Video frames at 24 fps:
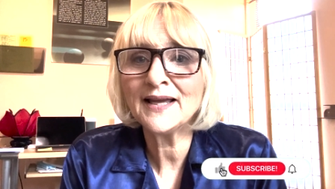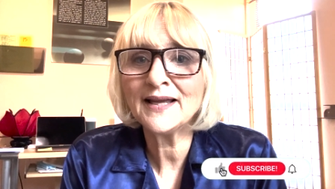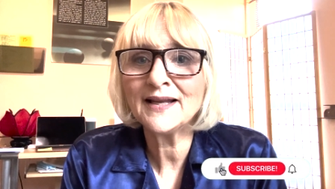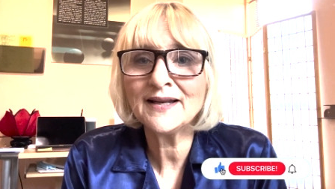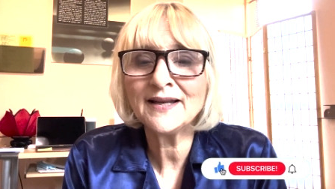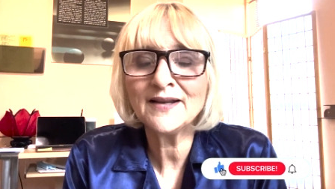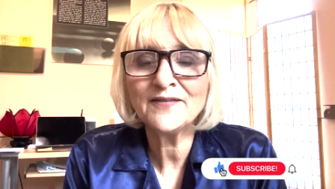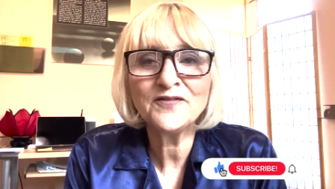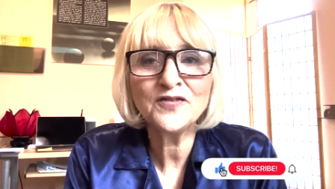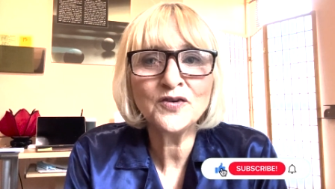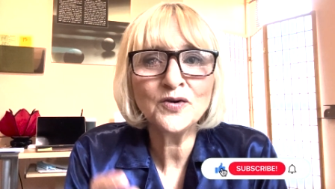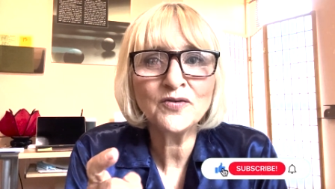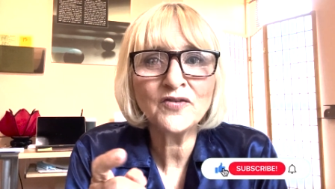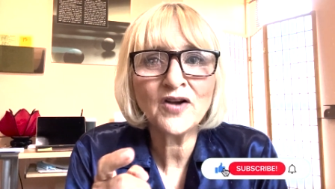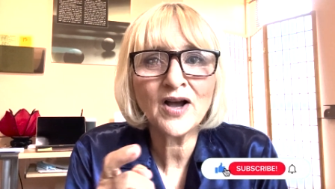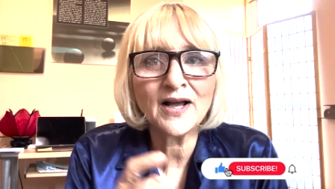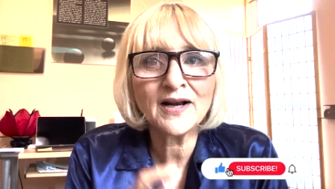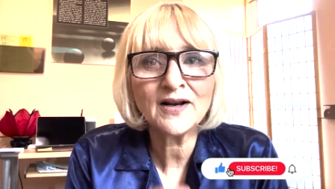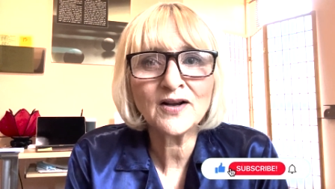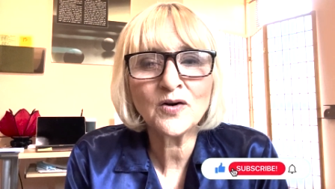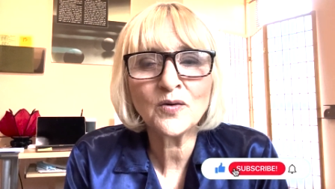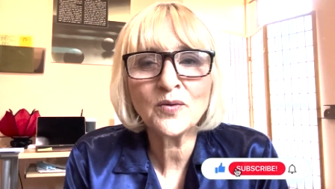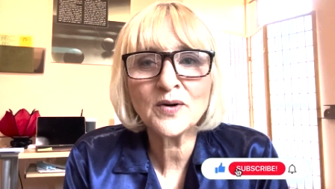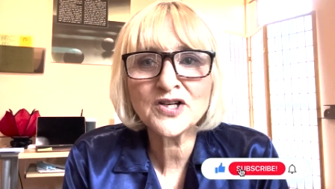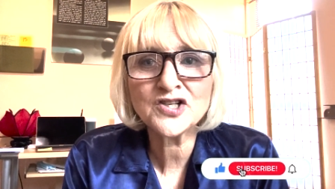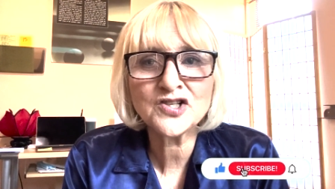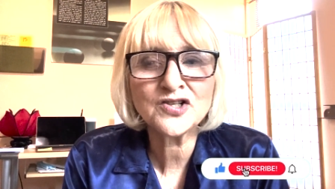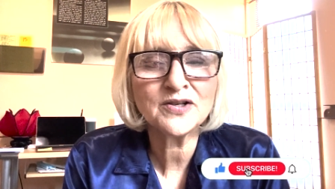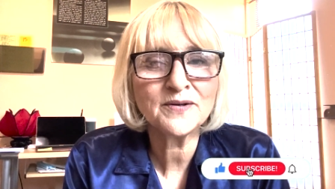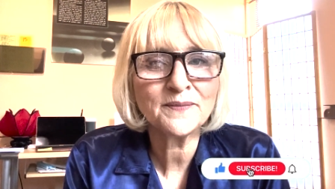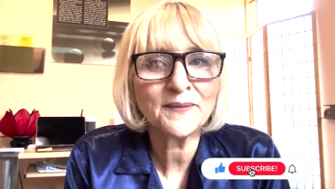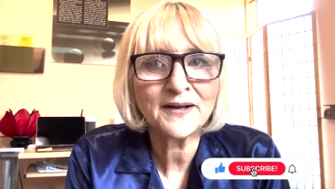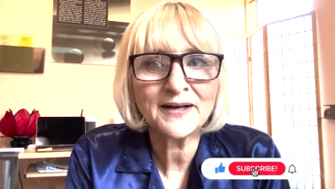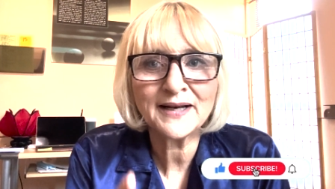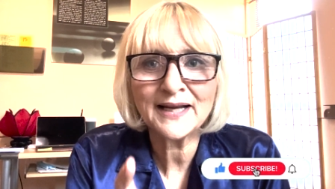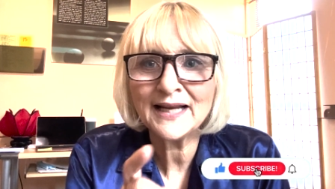And if you've got a question
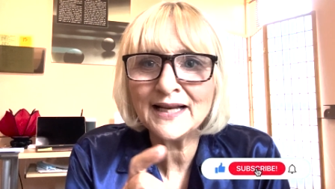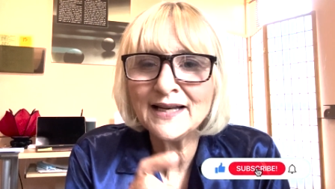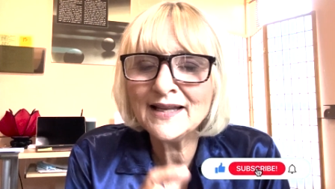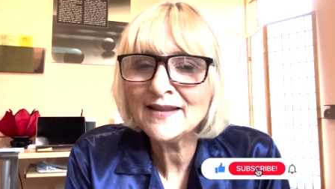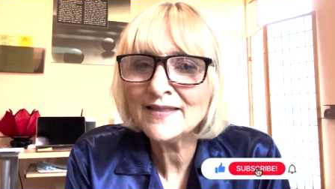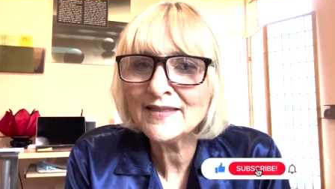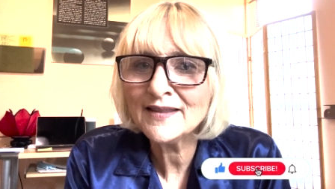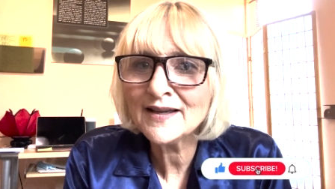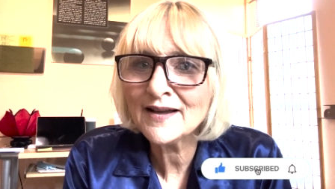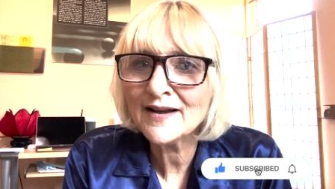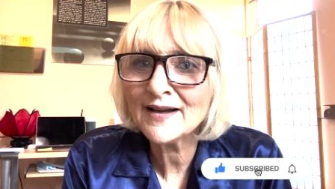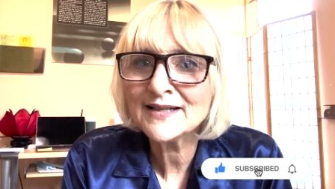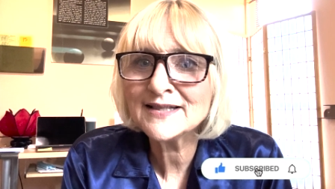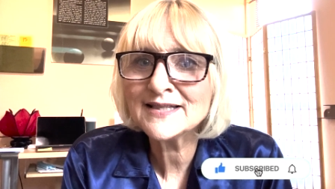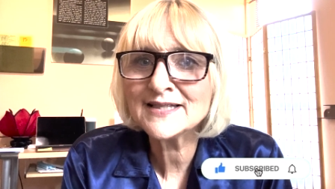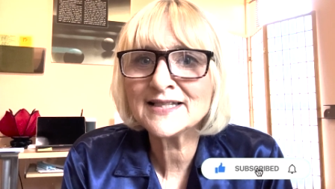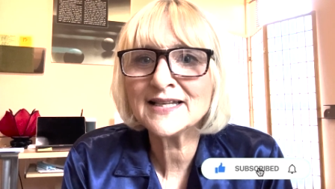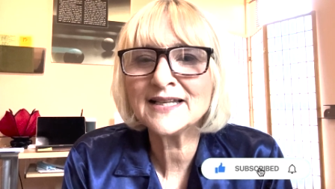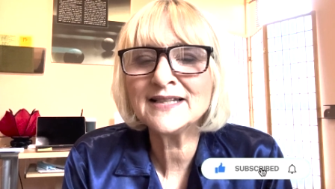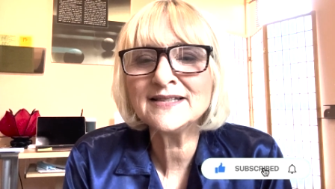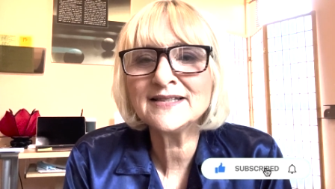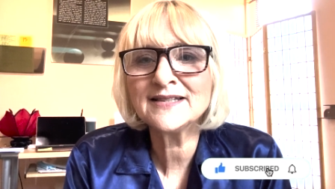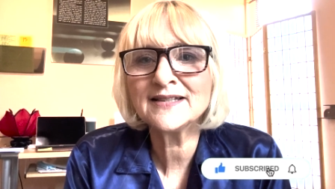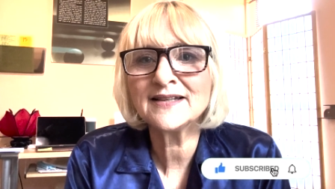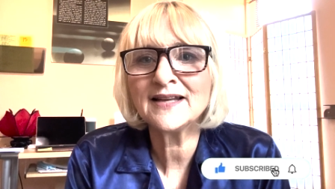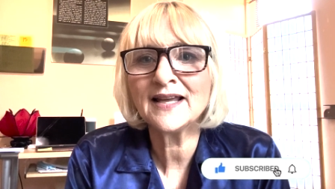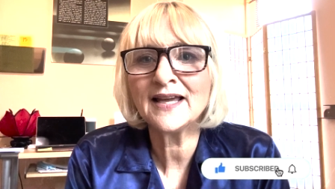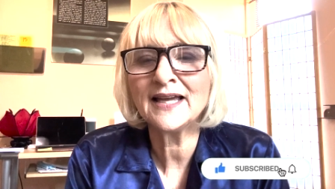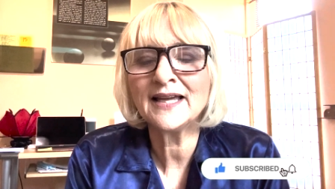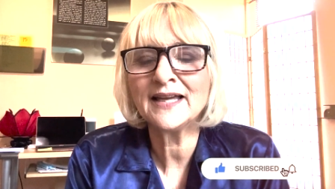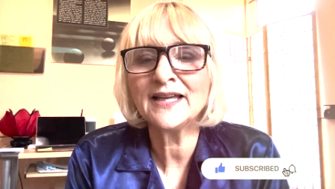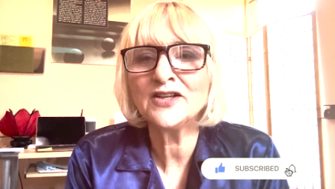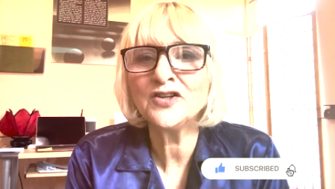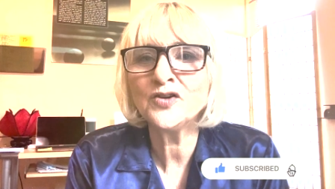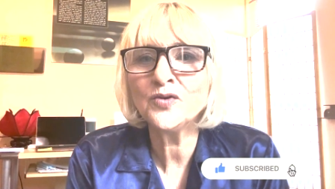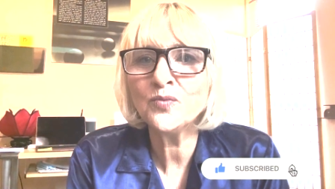about anything I said
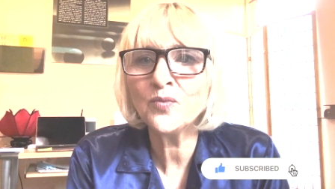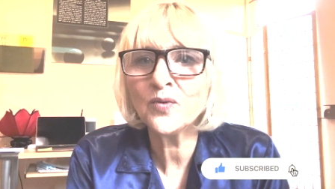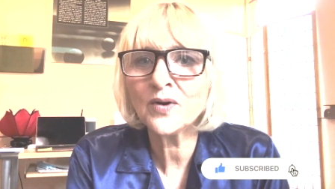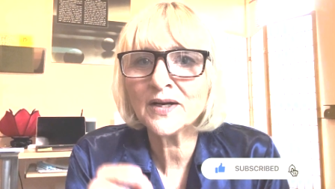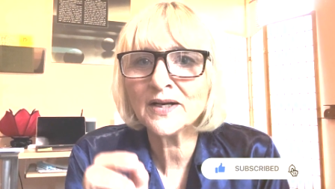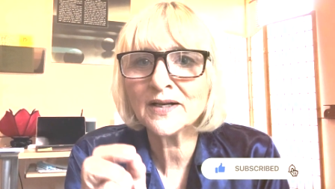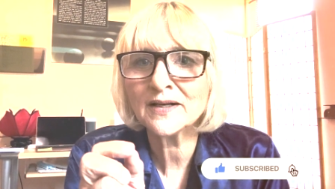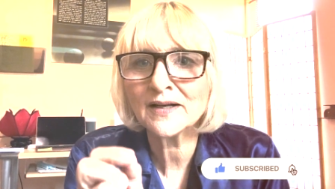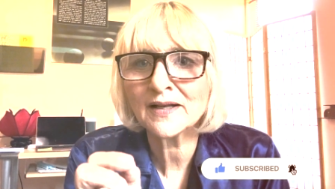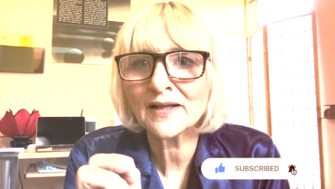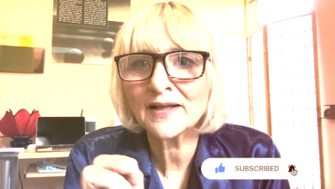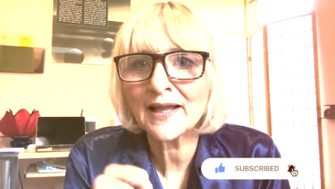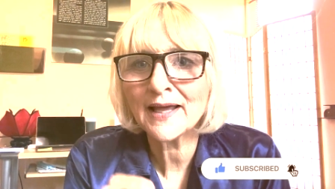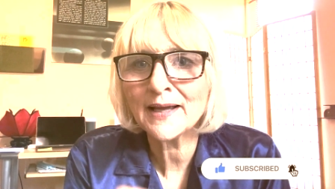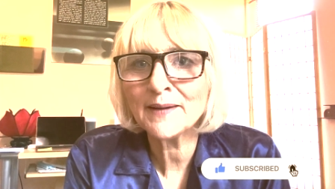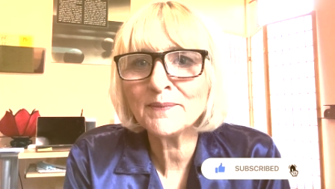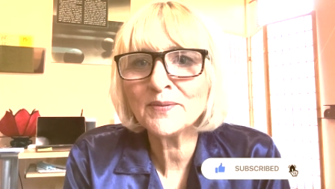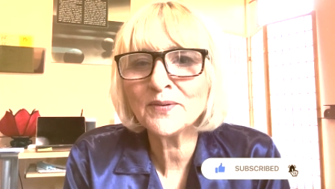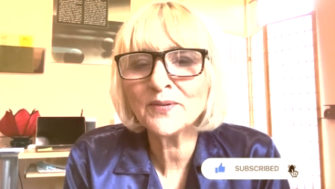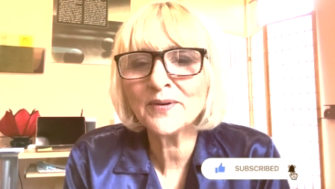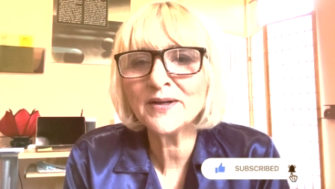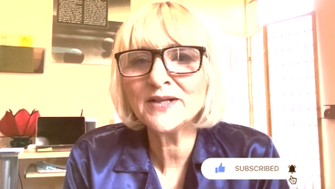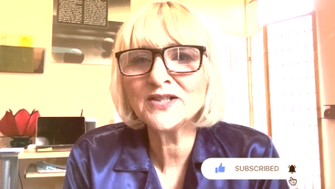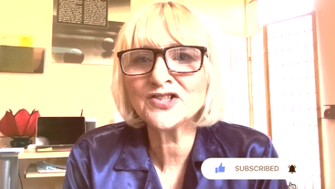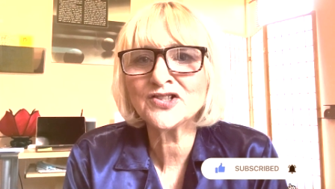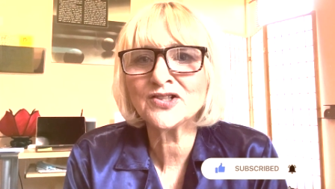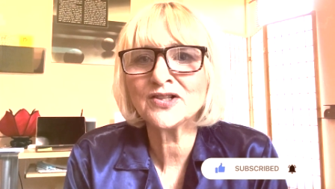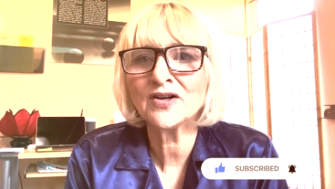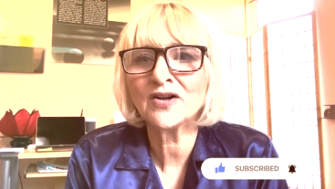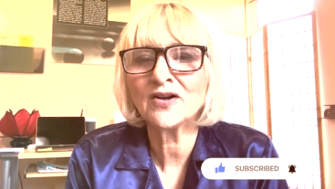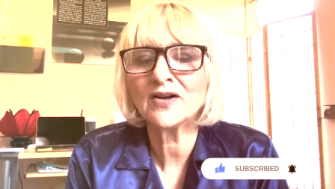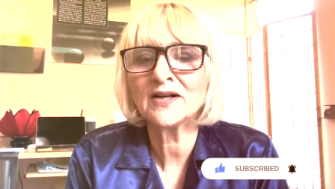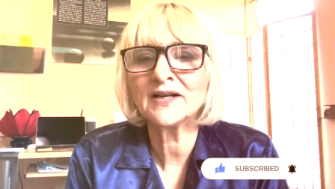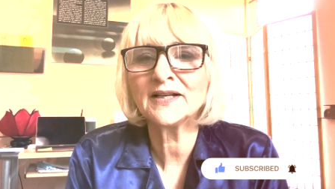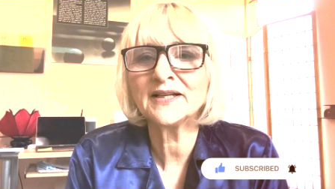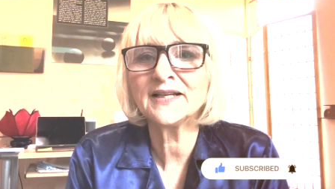today and you want an elaboration
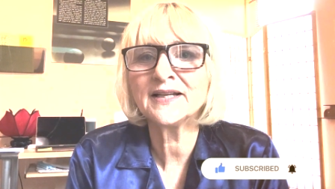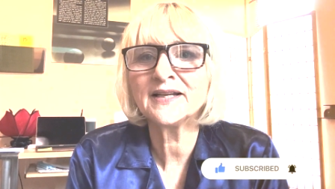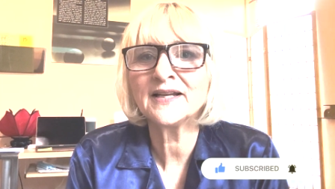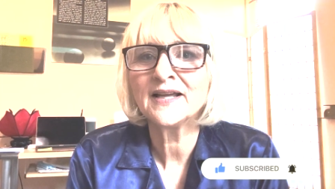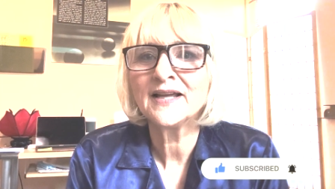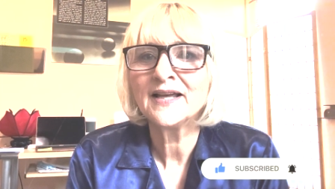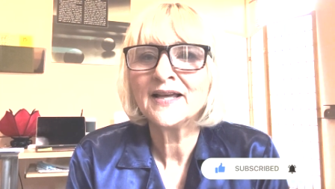on it,